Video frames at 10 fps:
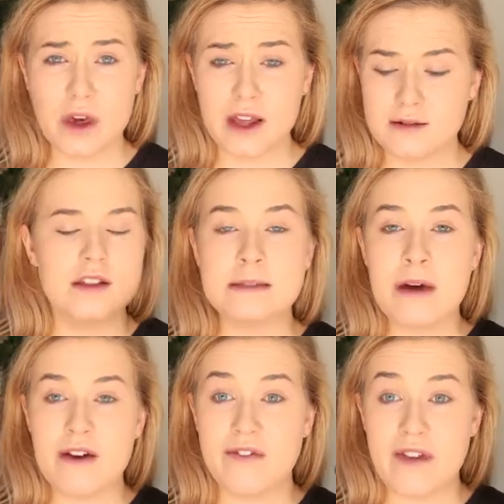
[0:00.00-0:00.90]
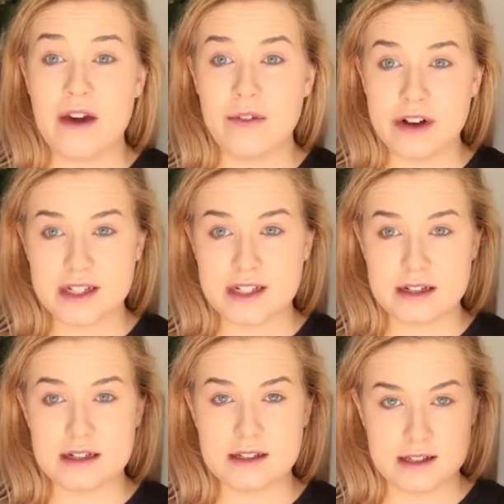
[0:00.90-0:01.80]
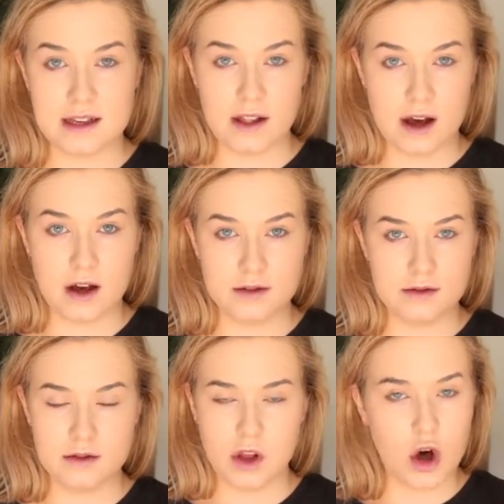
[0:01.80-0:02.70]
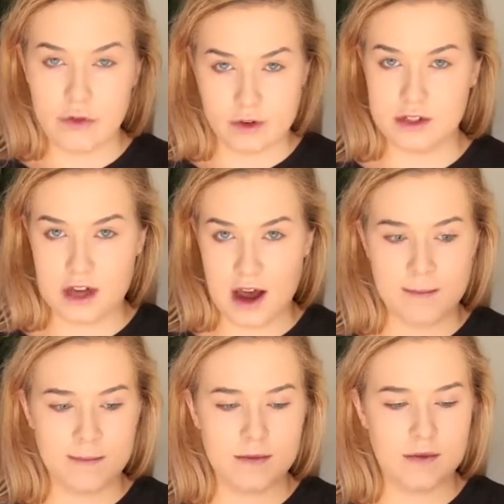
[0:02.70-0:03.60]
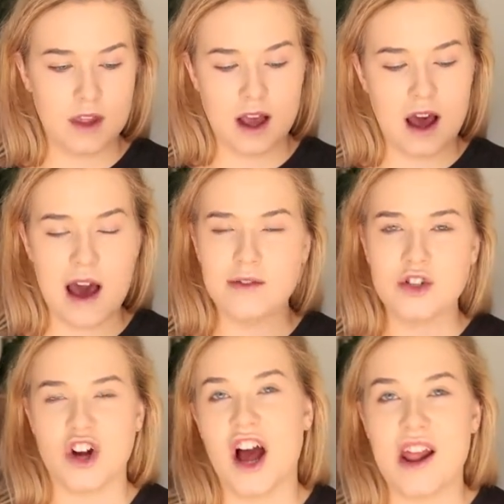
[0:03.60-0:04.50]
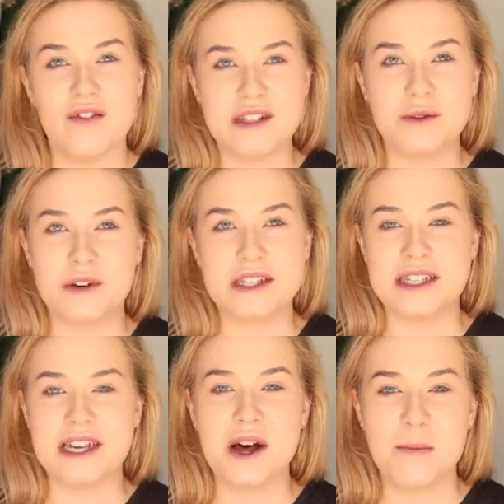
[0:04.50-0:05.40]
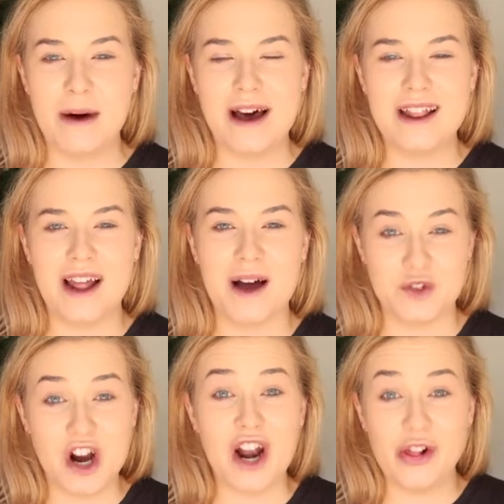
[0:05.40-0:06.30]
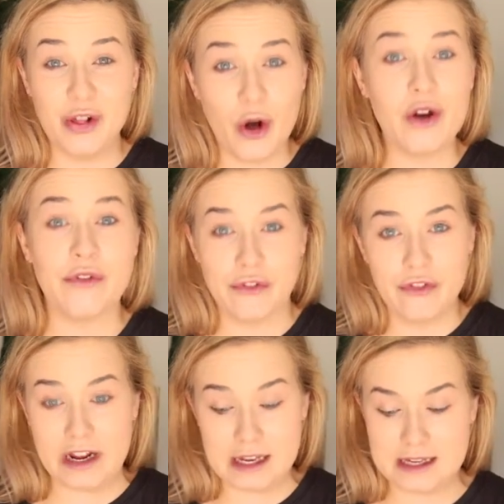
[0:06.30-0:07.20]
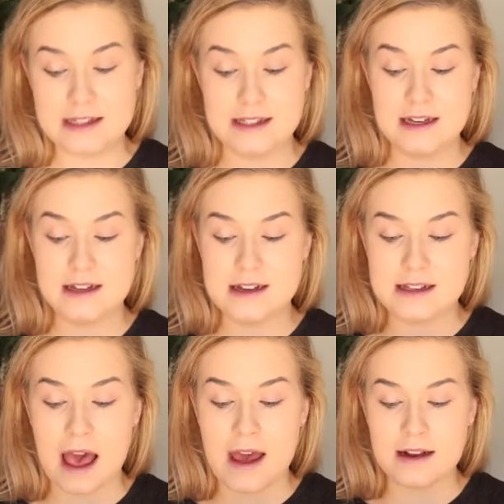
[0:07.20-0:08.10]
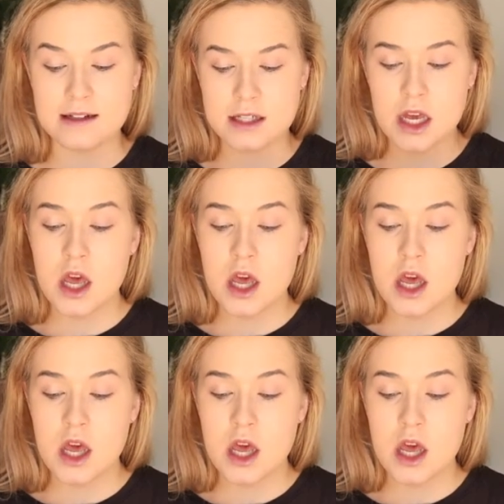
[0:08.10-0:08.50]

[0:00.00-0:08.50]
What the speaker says: weird? This is my favorite concealer of all time. Like, I haven't tried every single concealer, but I've tried a lot of freaking concealers, and